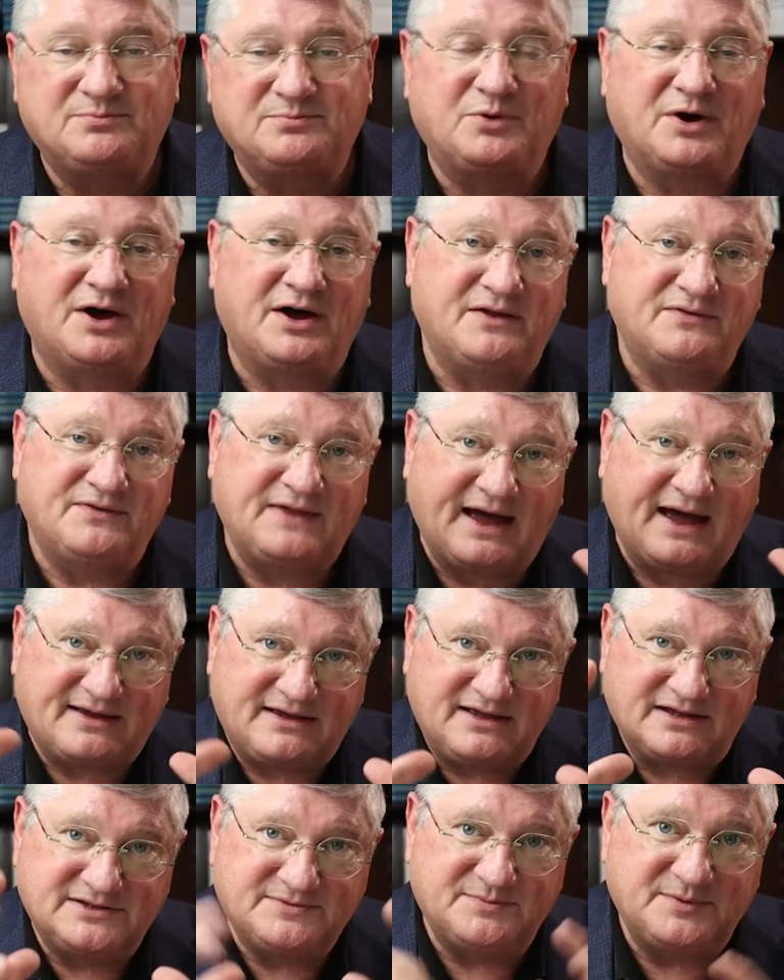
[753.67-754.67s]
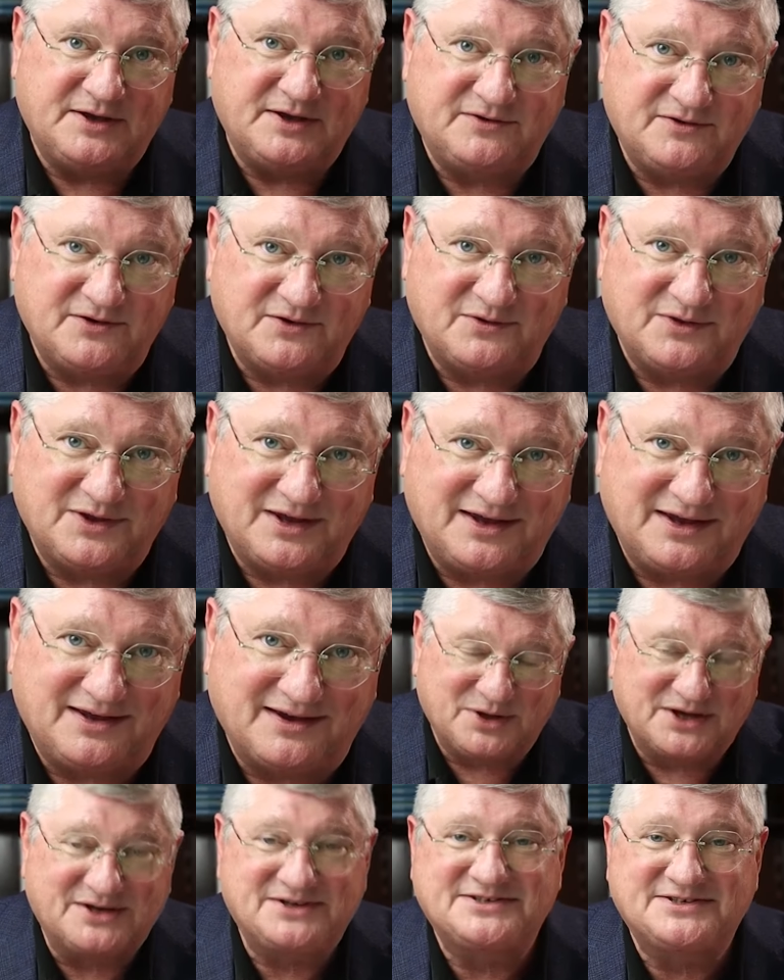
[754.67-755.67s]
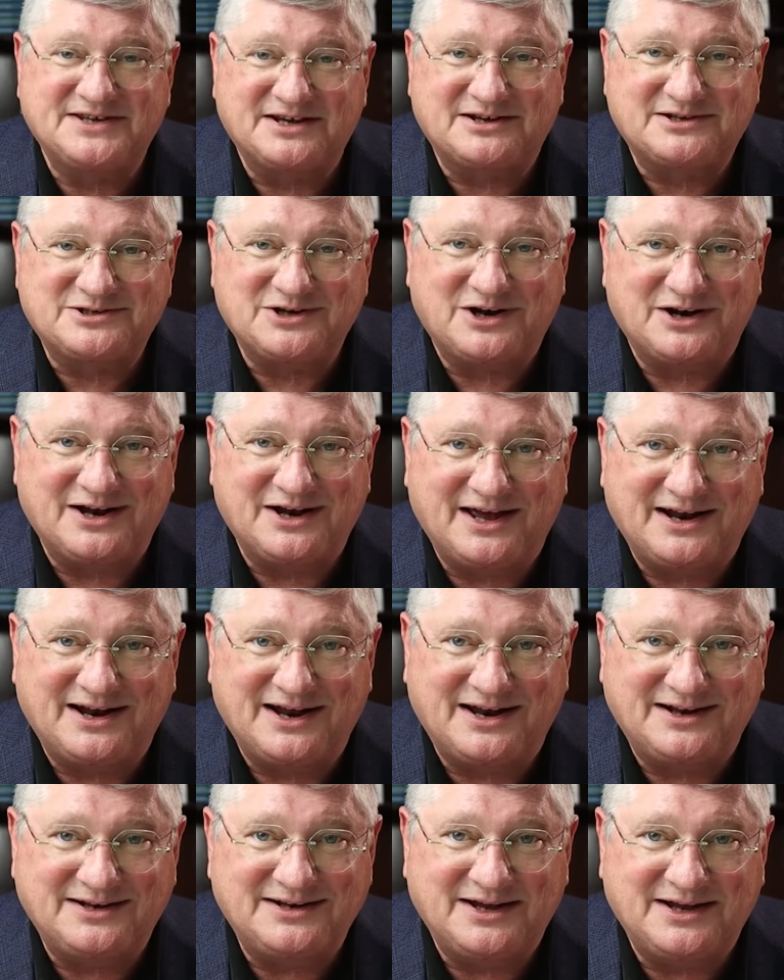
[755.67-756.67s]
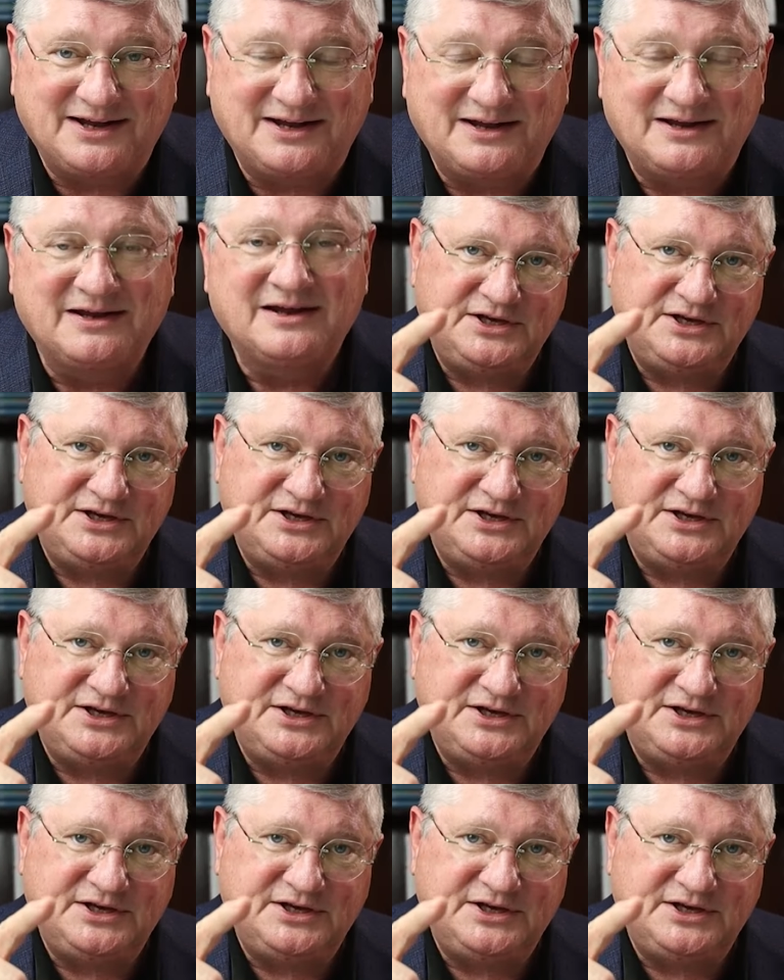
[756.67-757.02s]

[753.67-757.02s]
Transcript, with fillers: but that gets me to the big six on NAD.